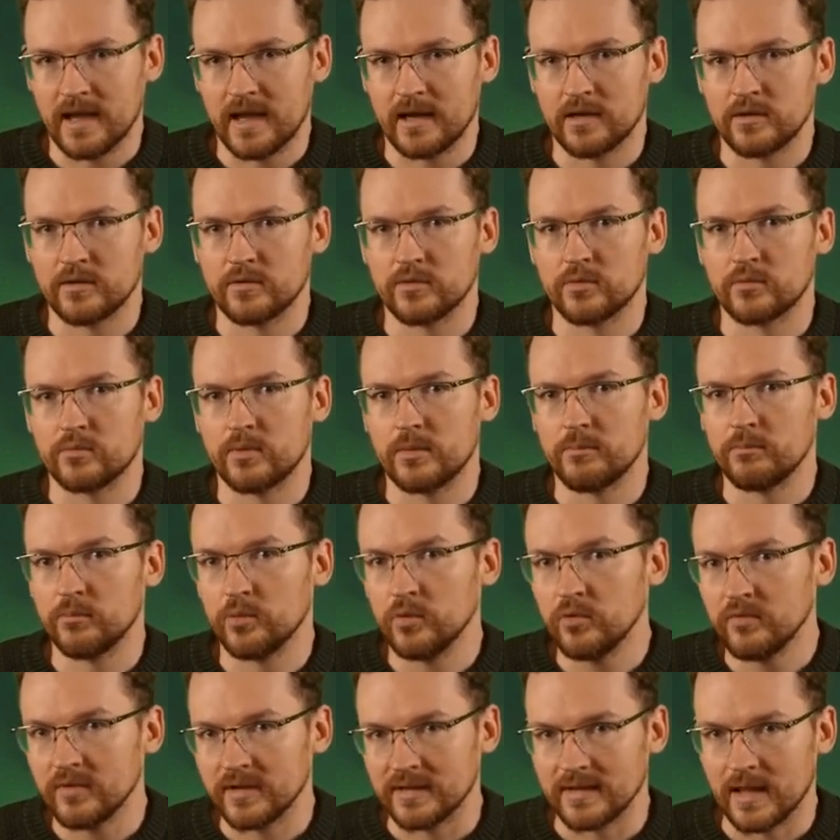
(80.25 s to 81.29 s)
and
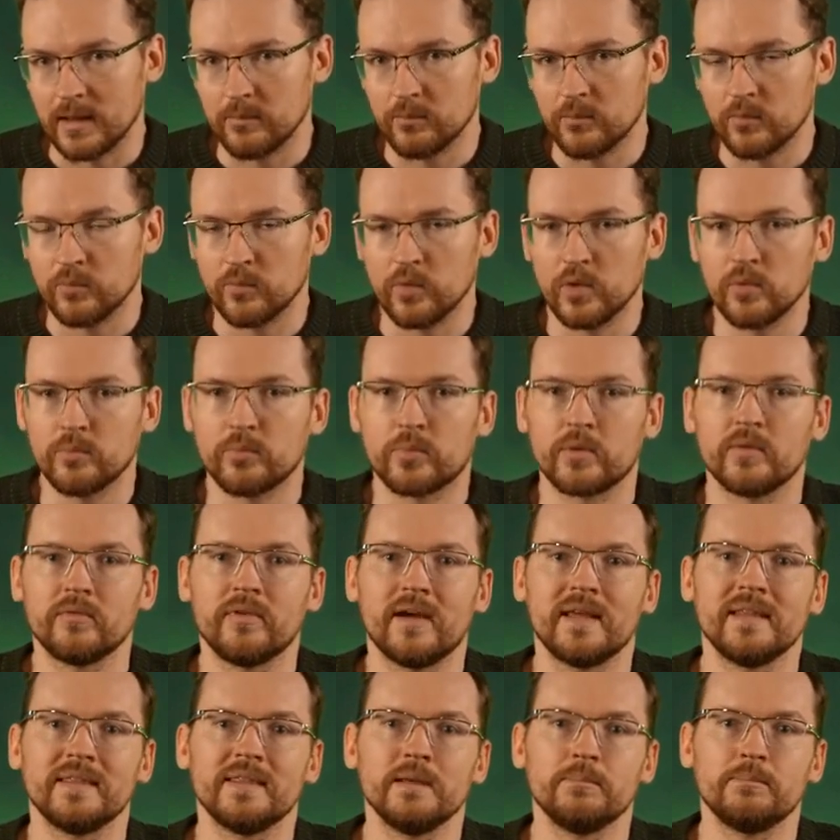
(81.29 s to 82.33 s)
removing them will
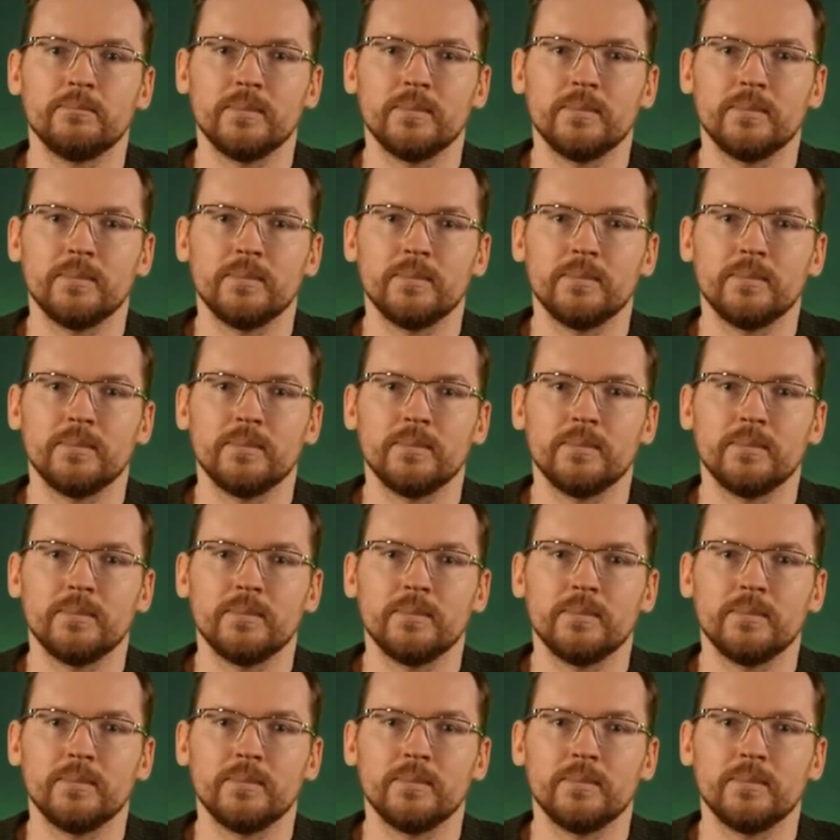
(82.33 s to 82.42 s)
prevent the